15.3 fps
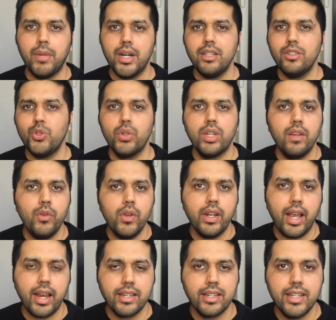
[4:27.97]
But to give you an
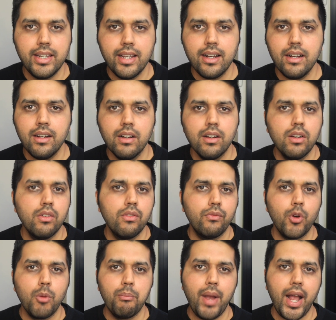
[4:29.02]
idea,
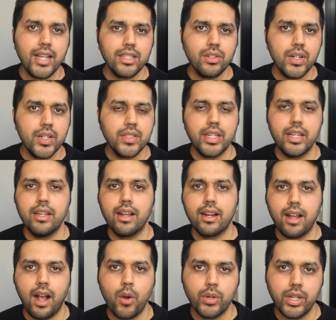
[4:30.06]
for bachelor's in
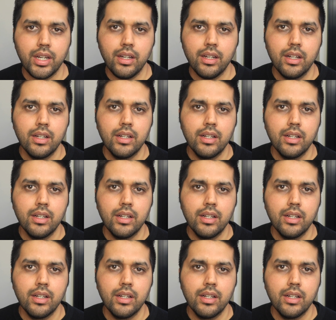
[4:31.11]
accounting,